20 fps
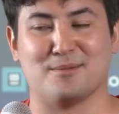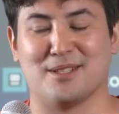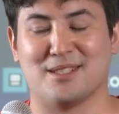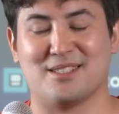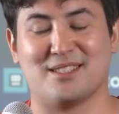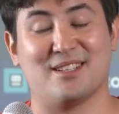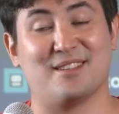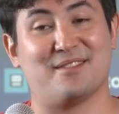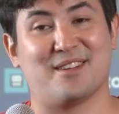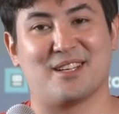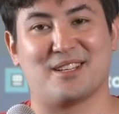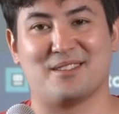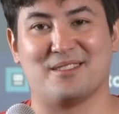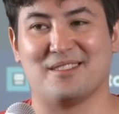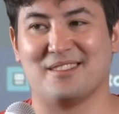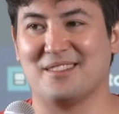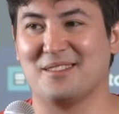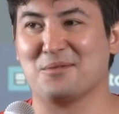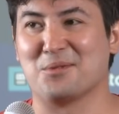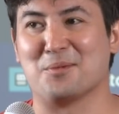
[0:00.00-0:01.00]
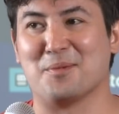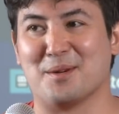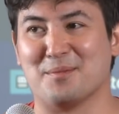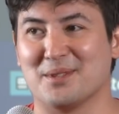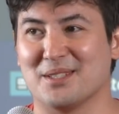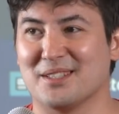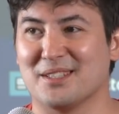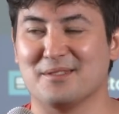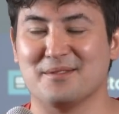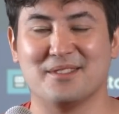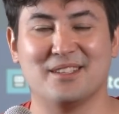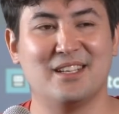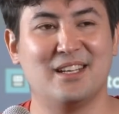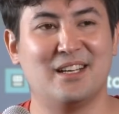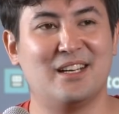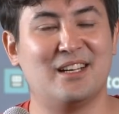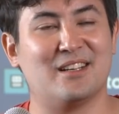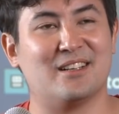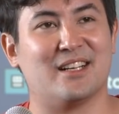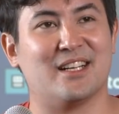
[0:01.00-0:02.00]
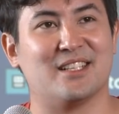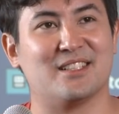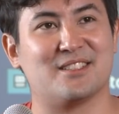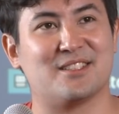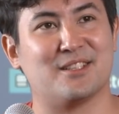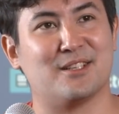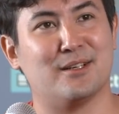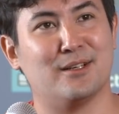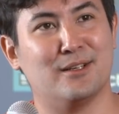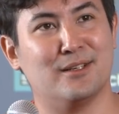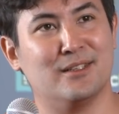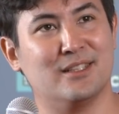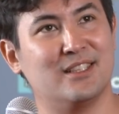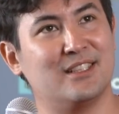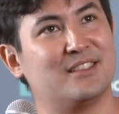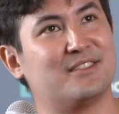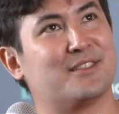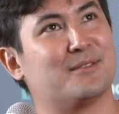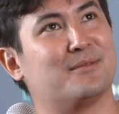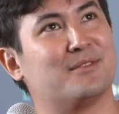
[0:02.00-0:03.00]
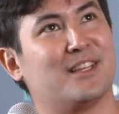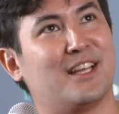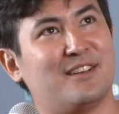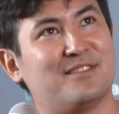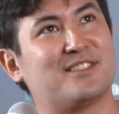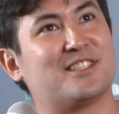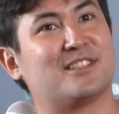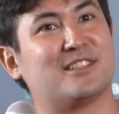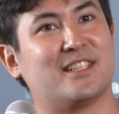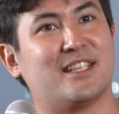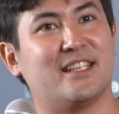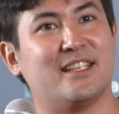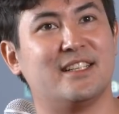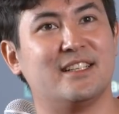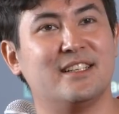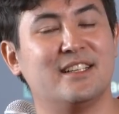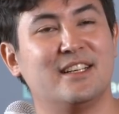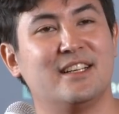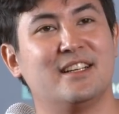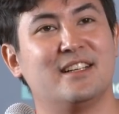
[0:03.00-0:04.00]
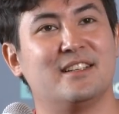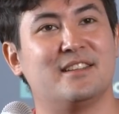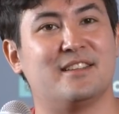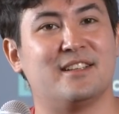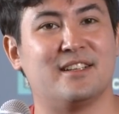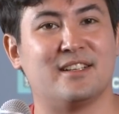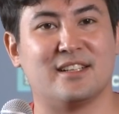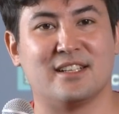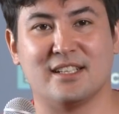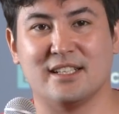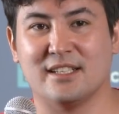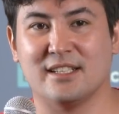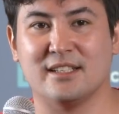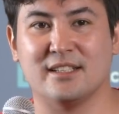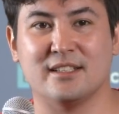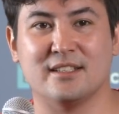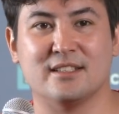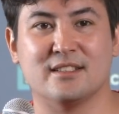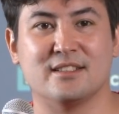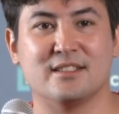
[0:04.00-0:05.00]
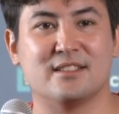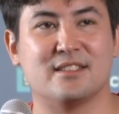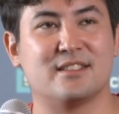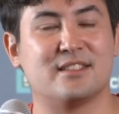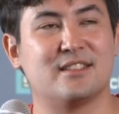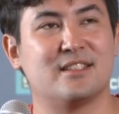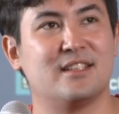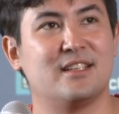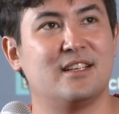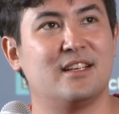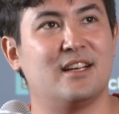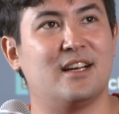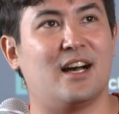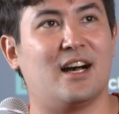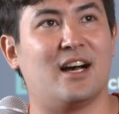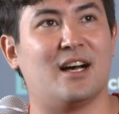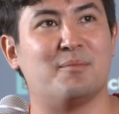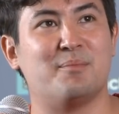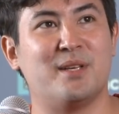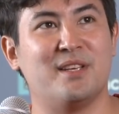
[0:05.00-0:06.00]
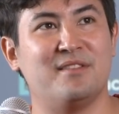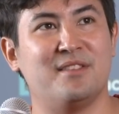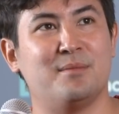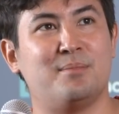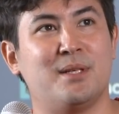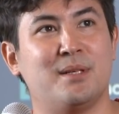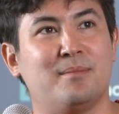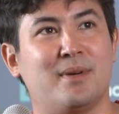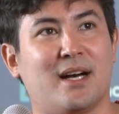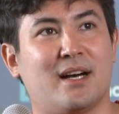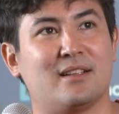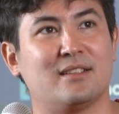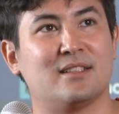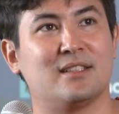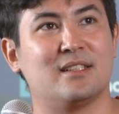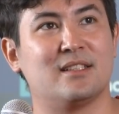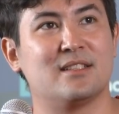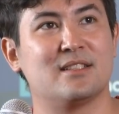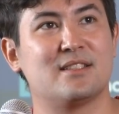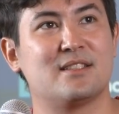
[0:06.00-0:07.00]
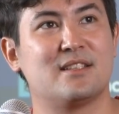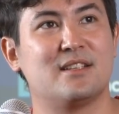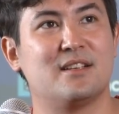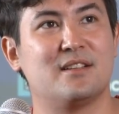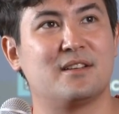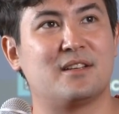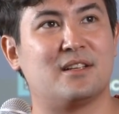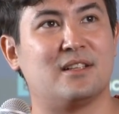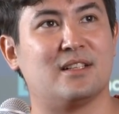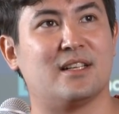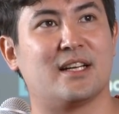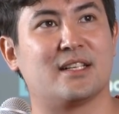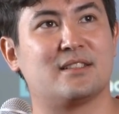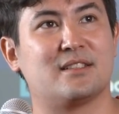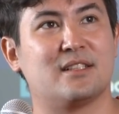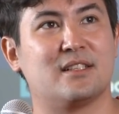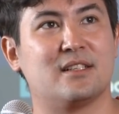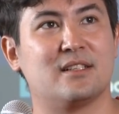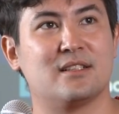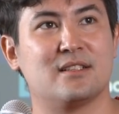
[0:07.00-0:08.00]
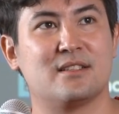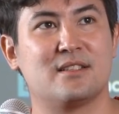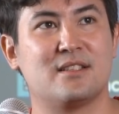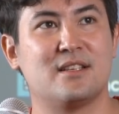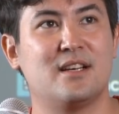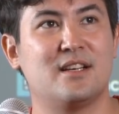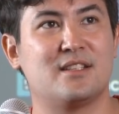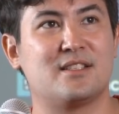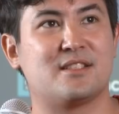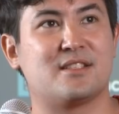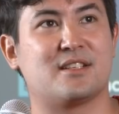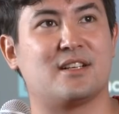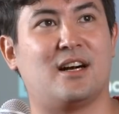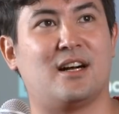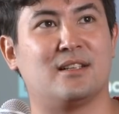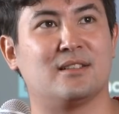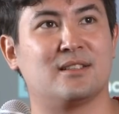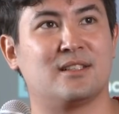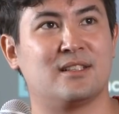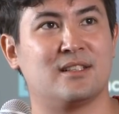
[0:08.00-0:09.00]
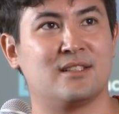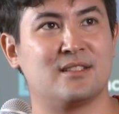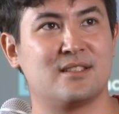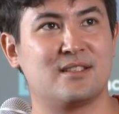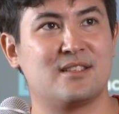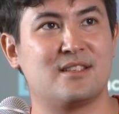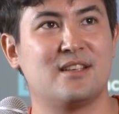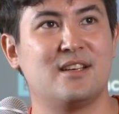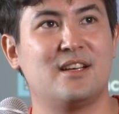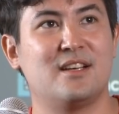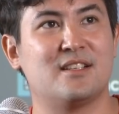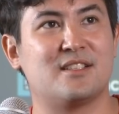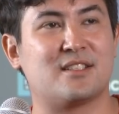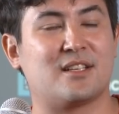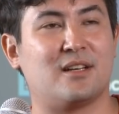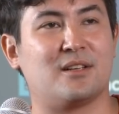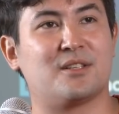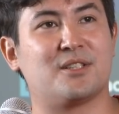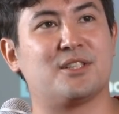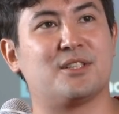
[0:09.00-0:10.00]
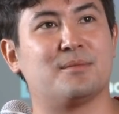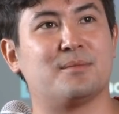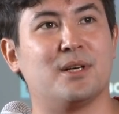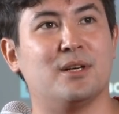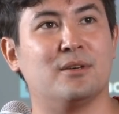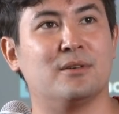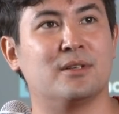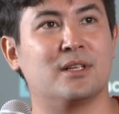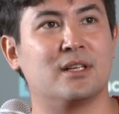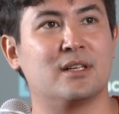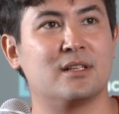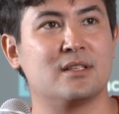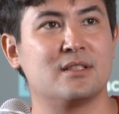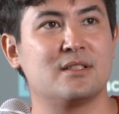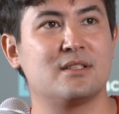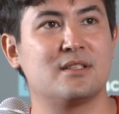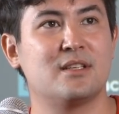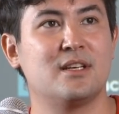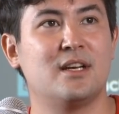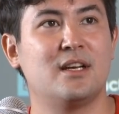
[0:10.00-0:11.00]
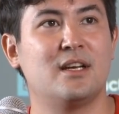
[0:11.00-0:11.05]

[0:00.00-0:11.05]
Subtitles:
Let's see if I can remember them, right? So from left to right, there is PvP battlers, collectors, scholars, scholarship owners,